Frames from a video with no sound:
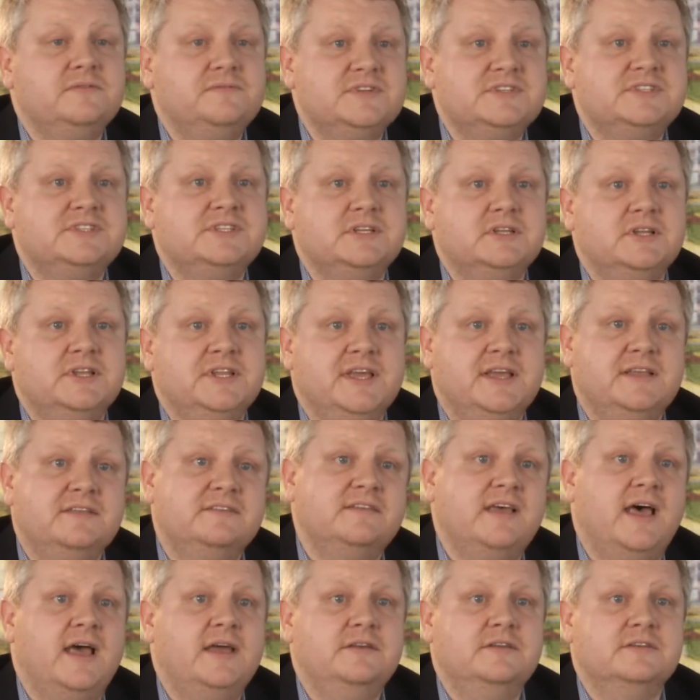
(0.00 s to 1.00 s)
facility
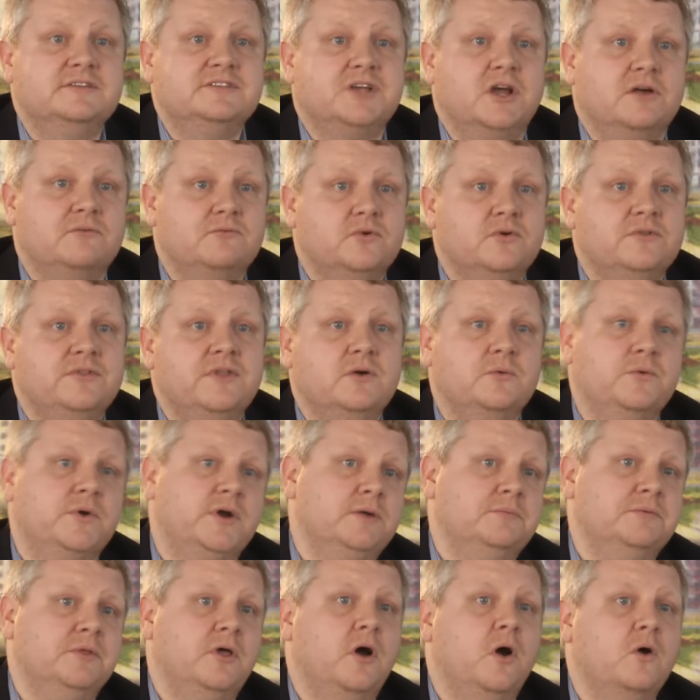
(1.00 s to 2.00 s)
inside Discovery World that we're
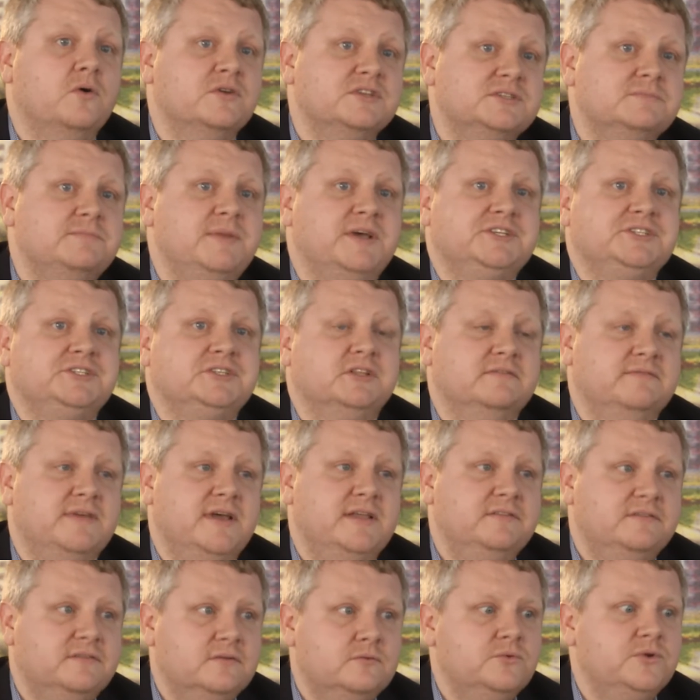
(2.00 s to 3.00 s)
able to host special
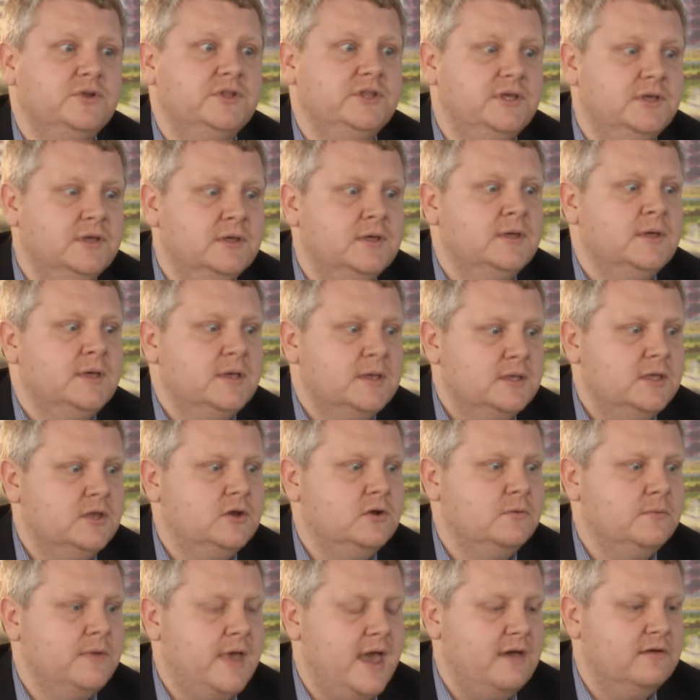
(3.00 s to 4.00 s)
events and really, you
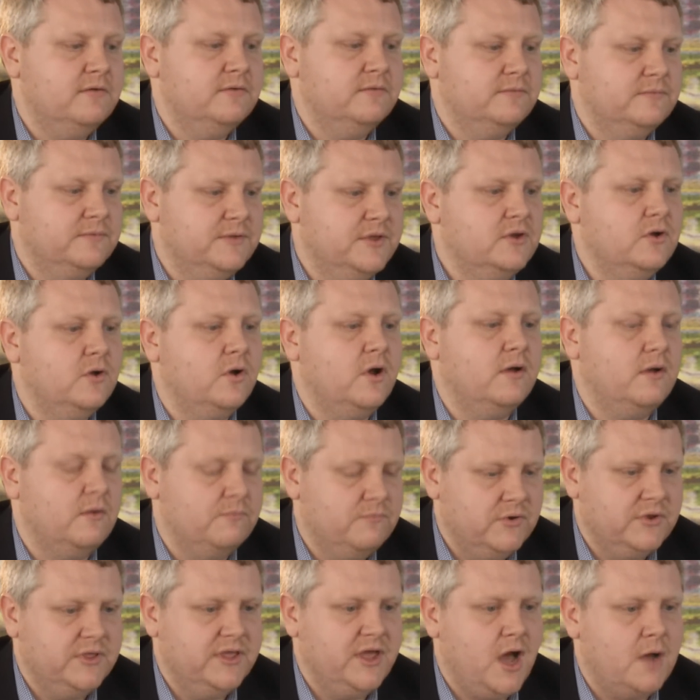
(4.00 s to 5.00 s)
know, have, you know,
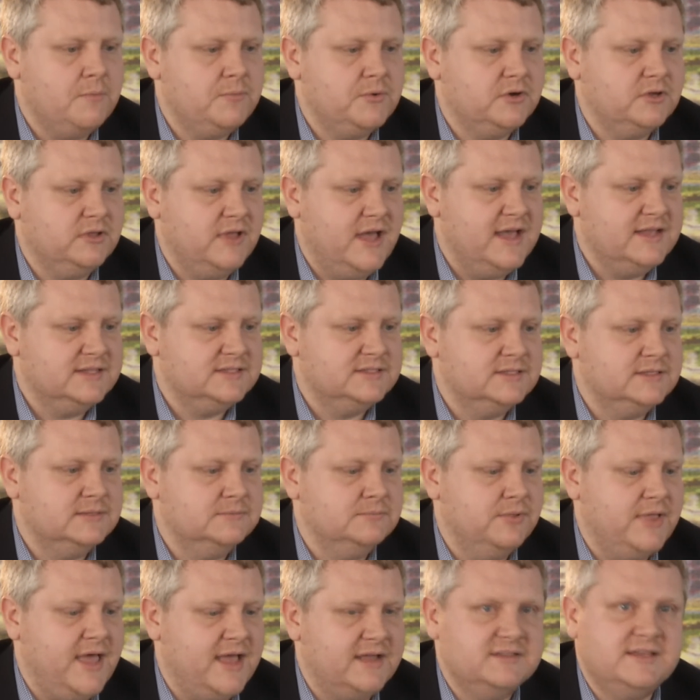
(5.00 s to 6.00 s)
really upper class and
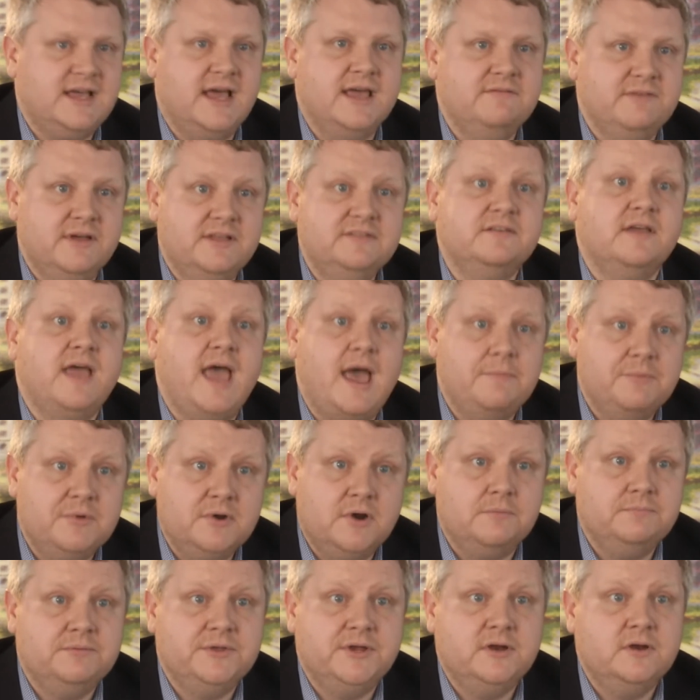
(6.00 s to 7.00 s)
black tie events that happen
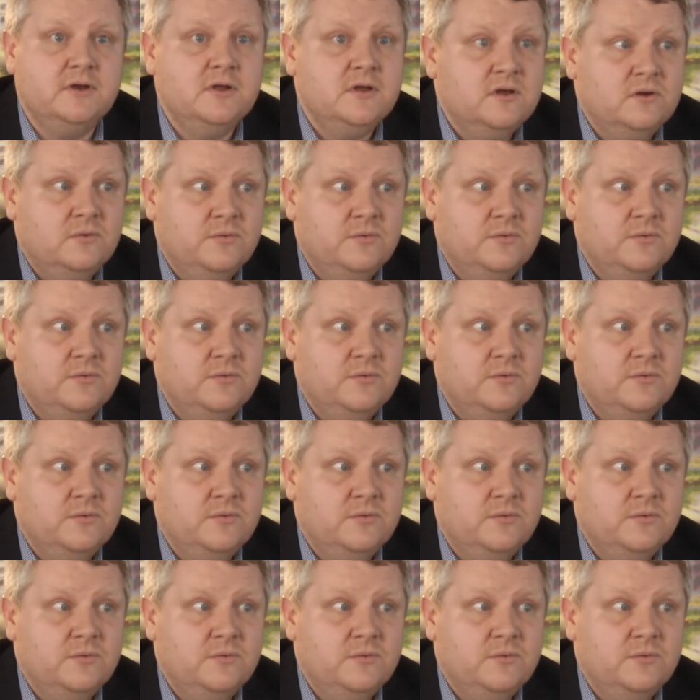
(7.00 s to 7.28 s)
up here.